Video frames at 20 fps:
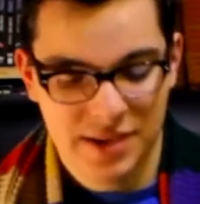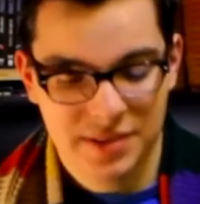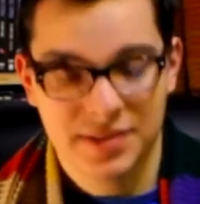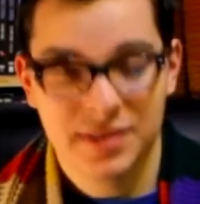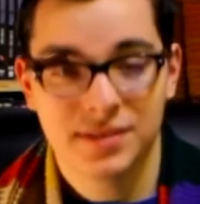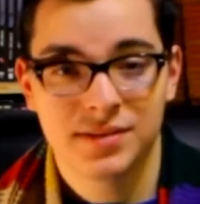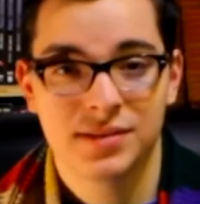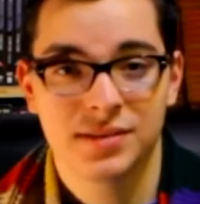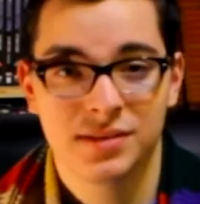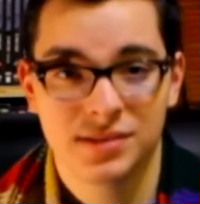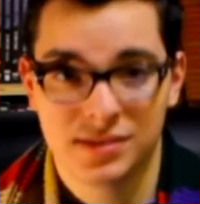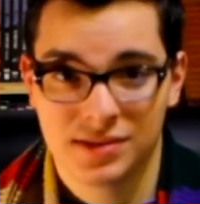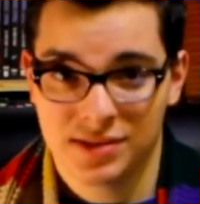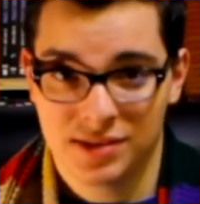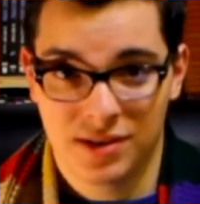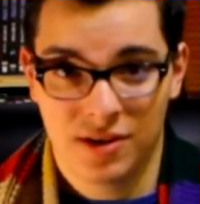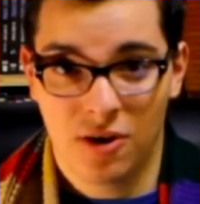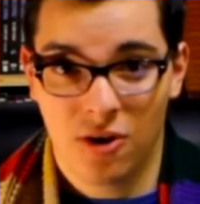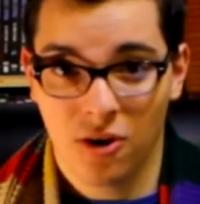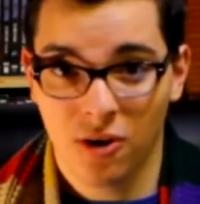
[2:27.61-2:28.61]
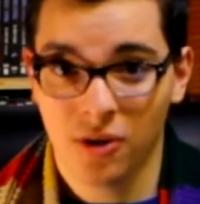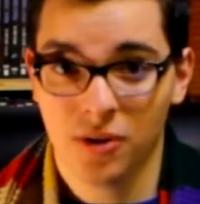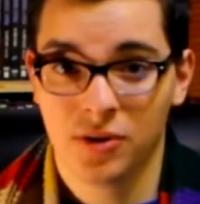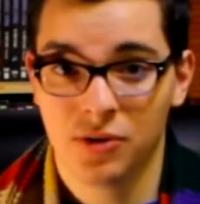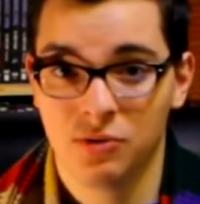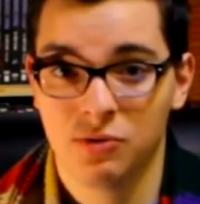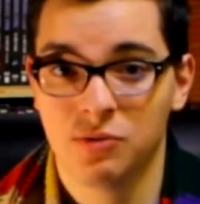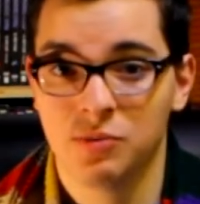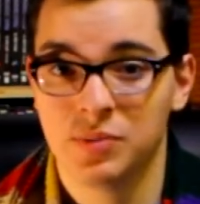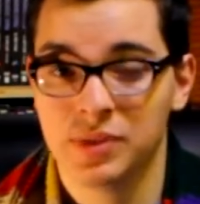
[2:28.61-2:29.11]
This is
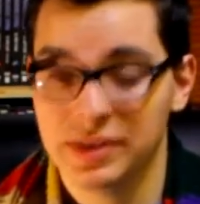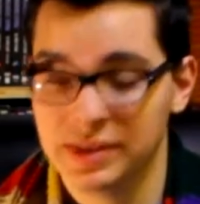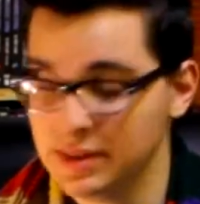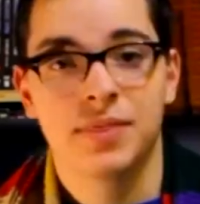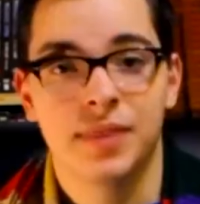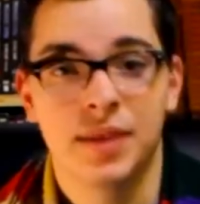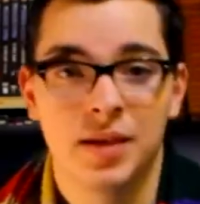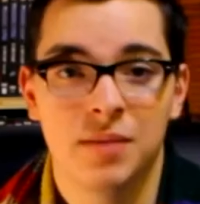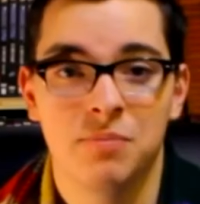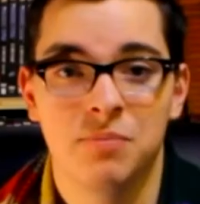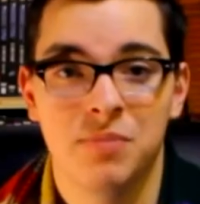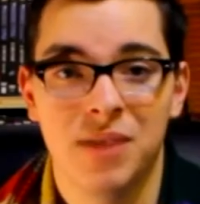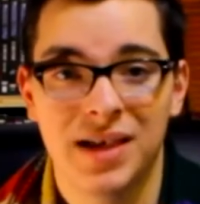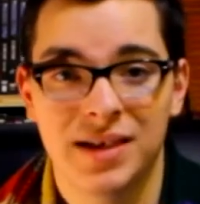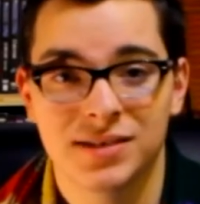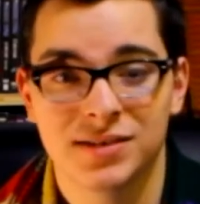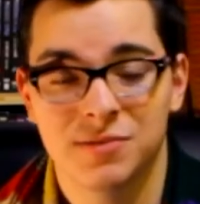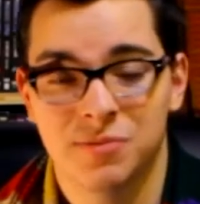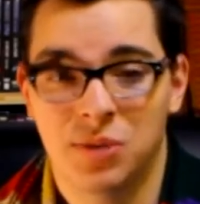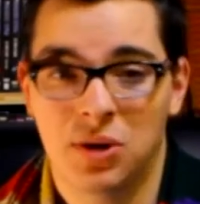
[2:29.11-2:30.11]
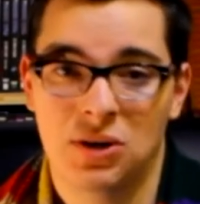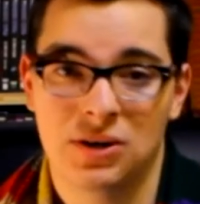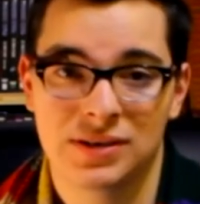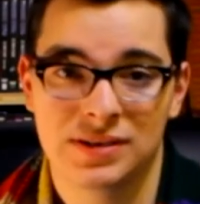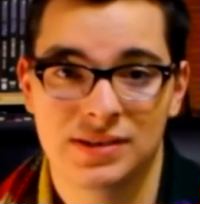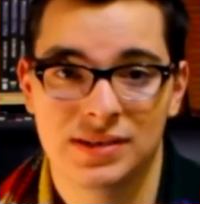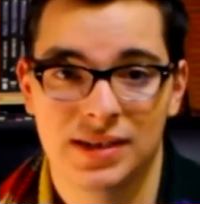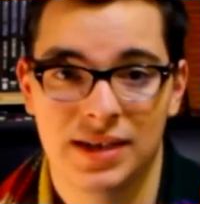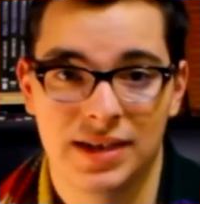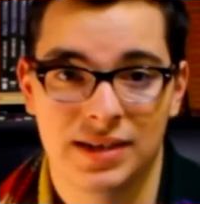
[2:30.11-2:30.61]
arguably the best box
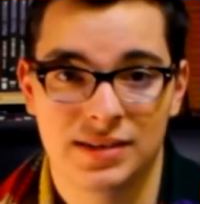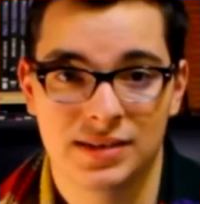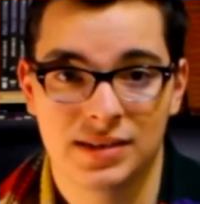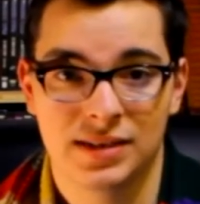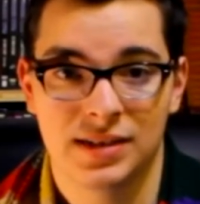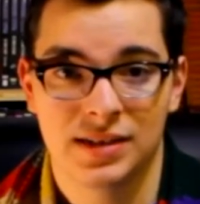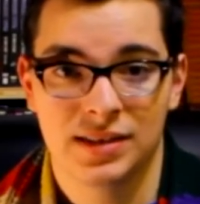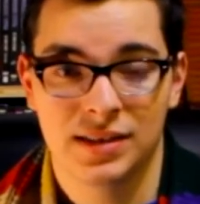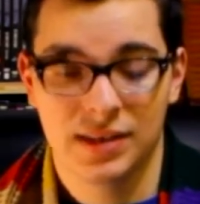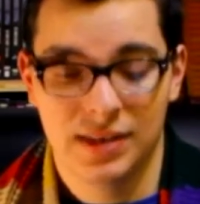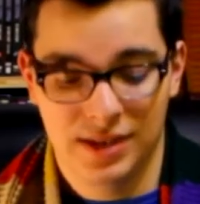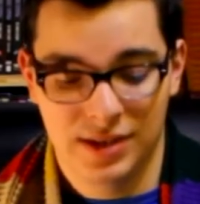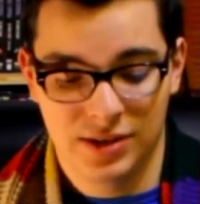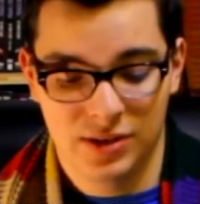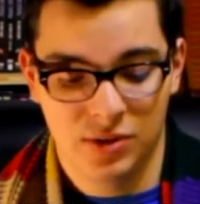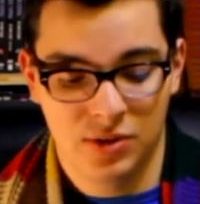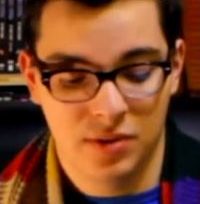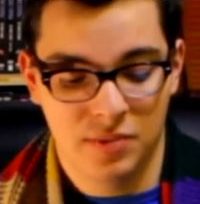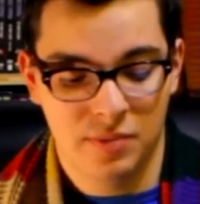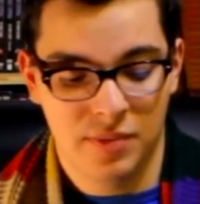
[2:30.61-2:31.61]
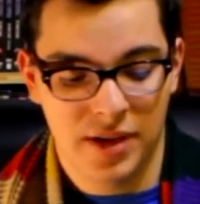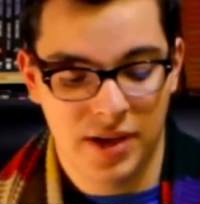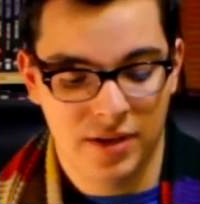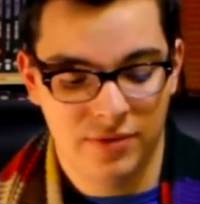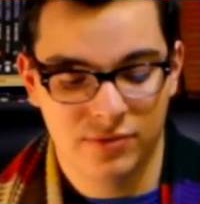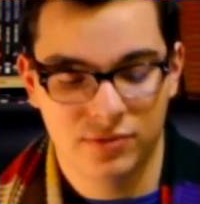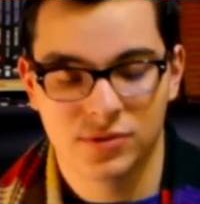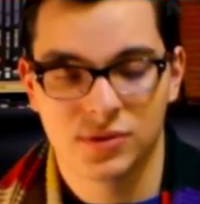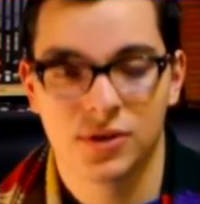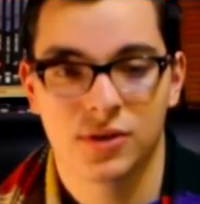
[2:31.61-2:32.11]
set that you can buy
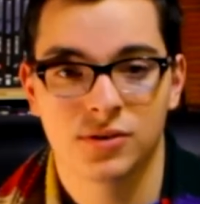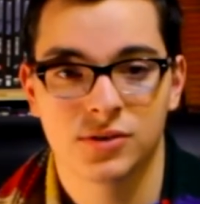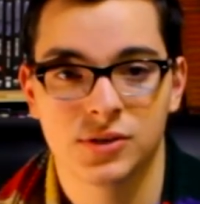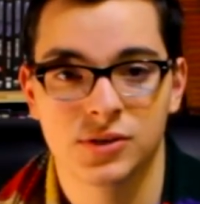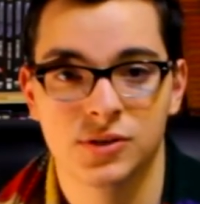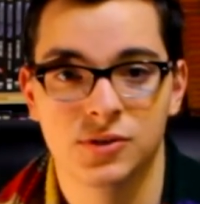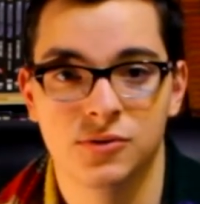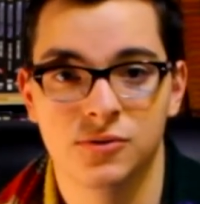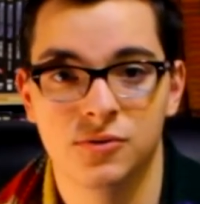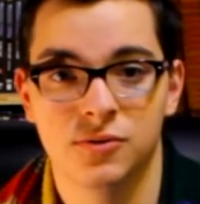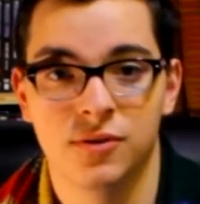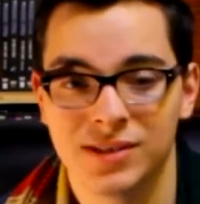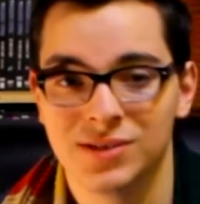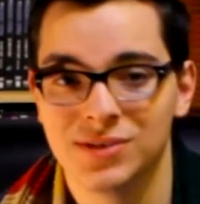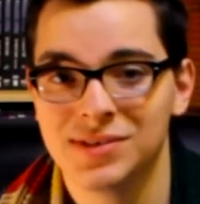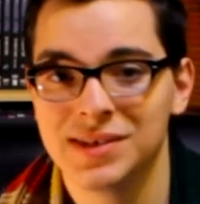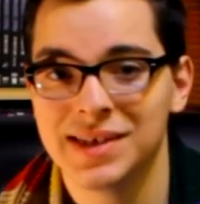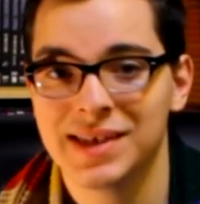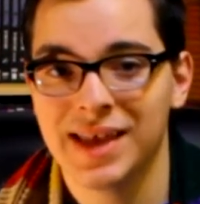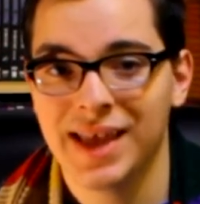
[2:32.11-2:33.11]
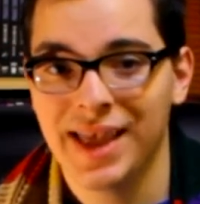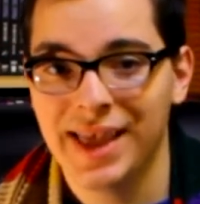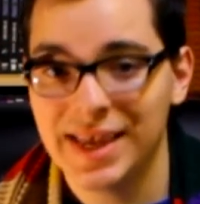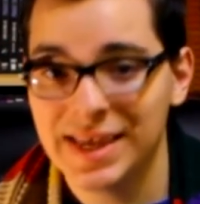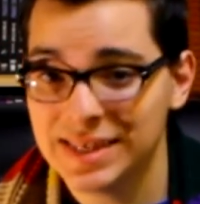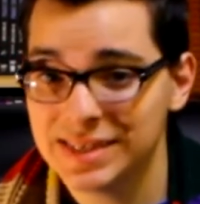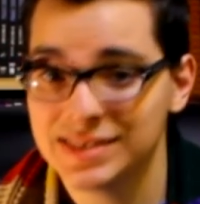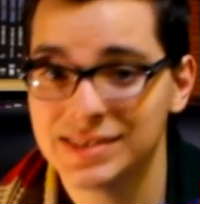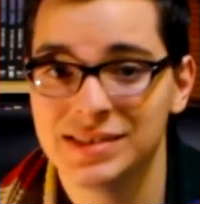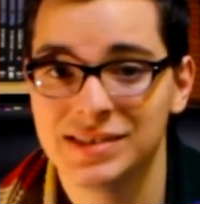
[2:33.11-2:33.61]
for Doctor Who. You get
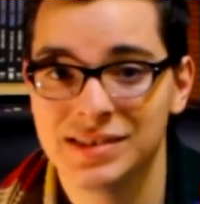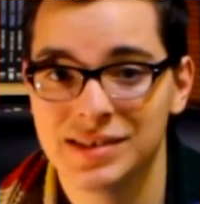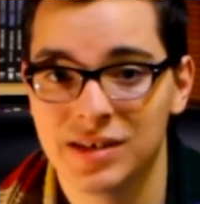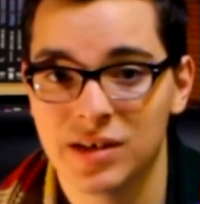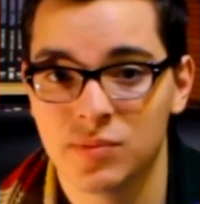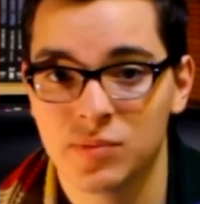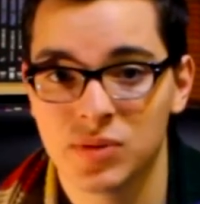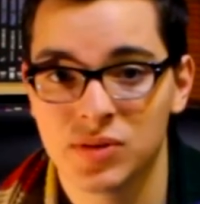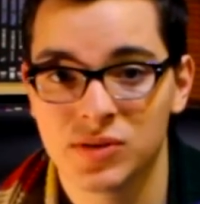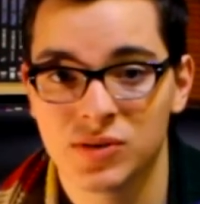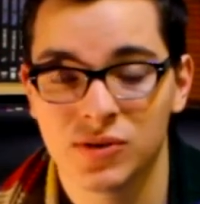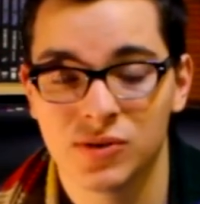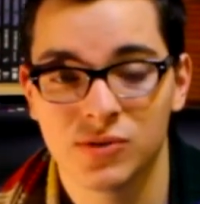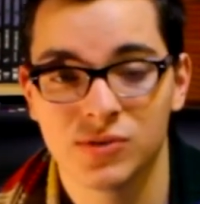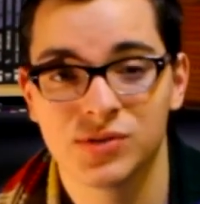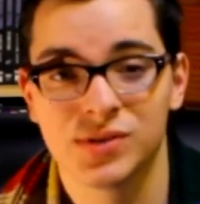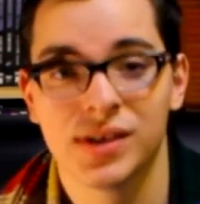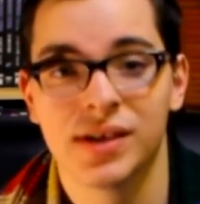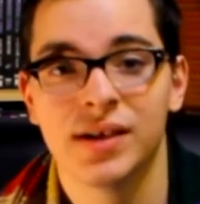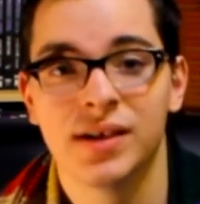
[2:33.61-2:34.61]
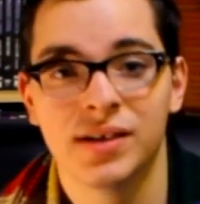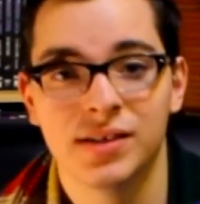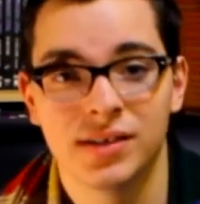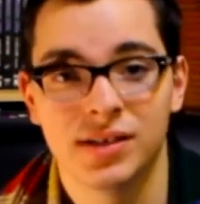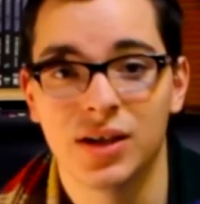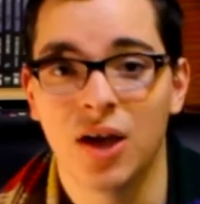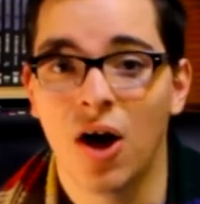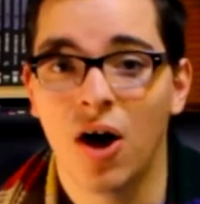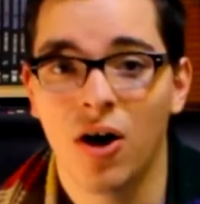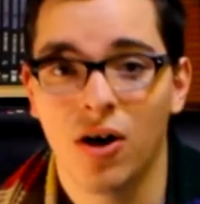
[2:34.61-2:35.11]
18 episodes,
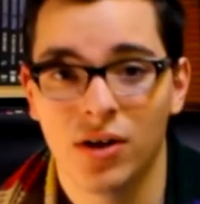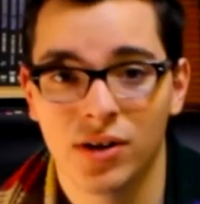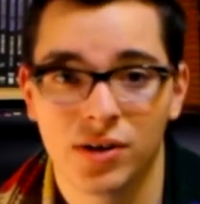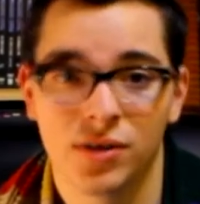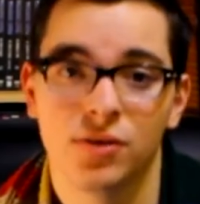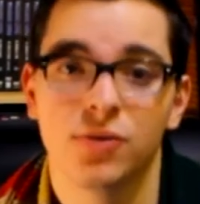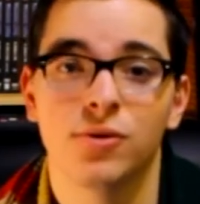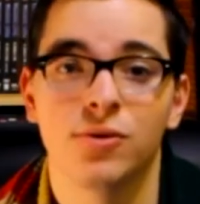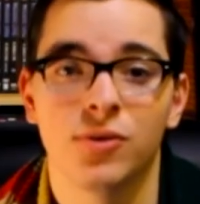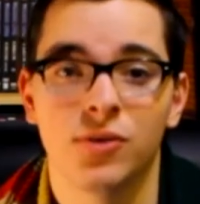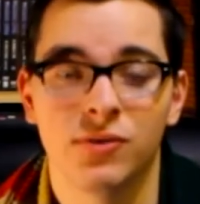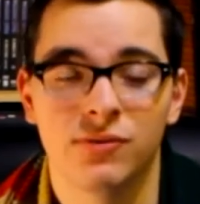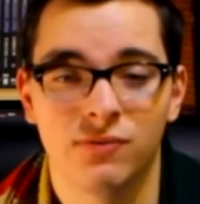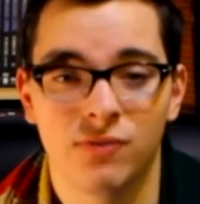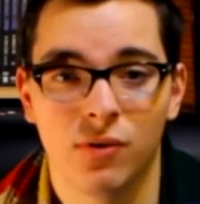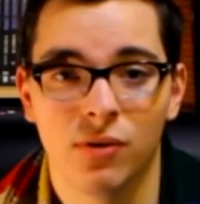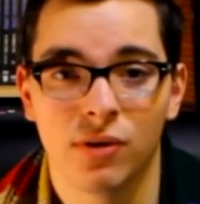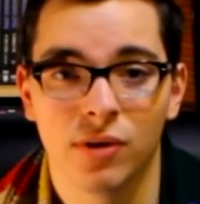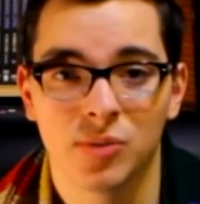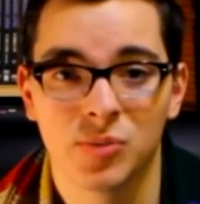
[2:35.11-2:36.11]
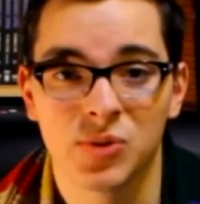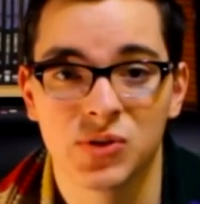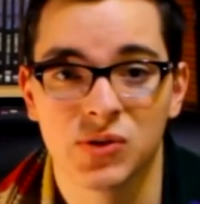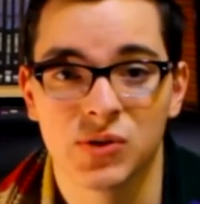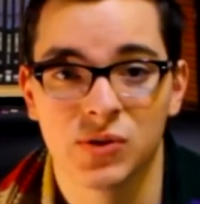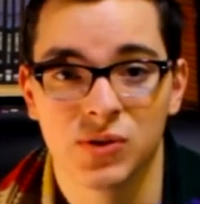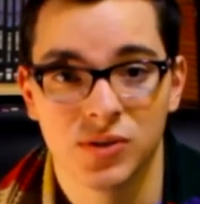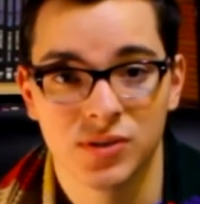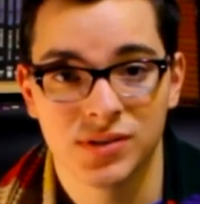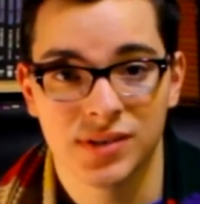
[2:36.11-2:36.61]
the audio of 4
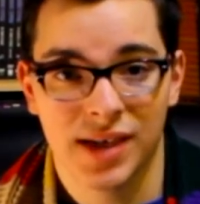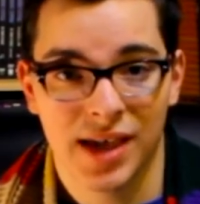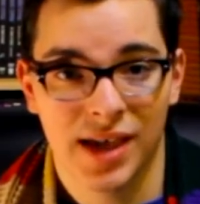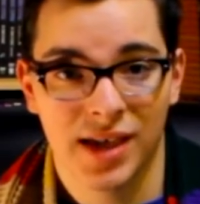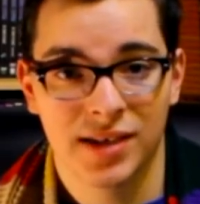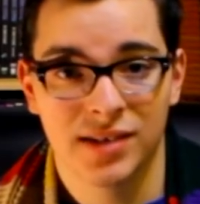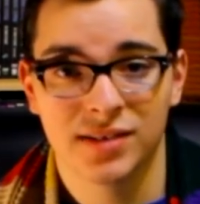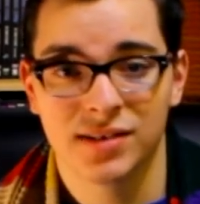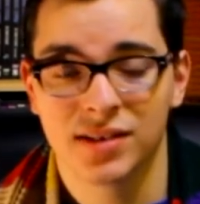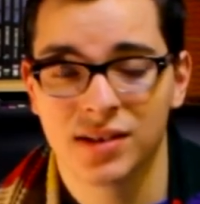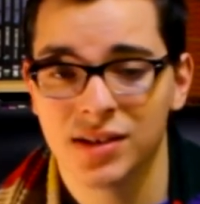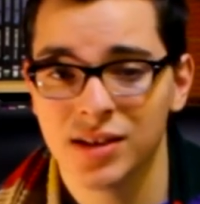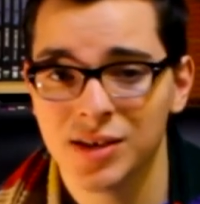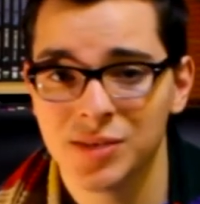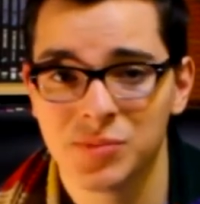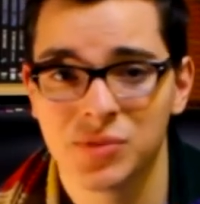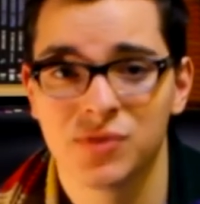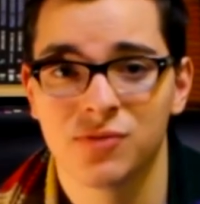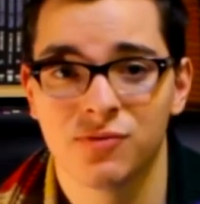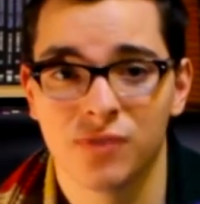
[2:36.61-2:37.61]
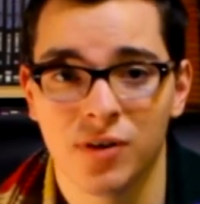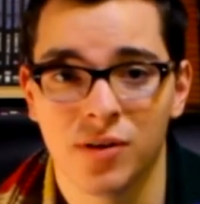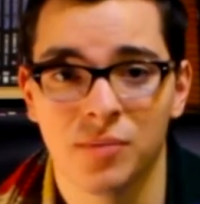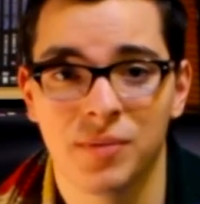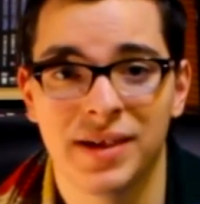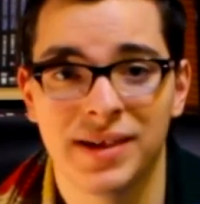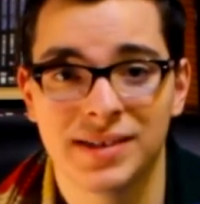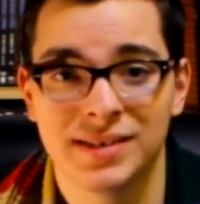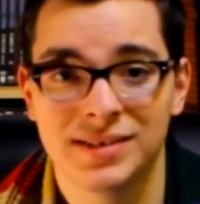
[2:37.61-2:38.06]
episodes, and clips from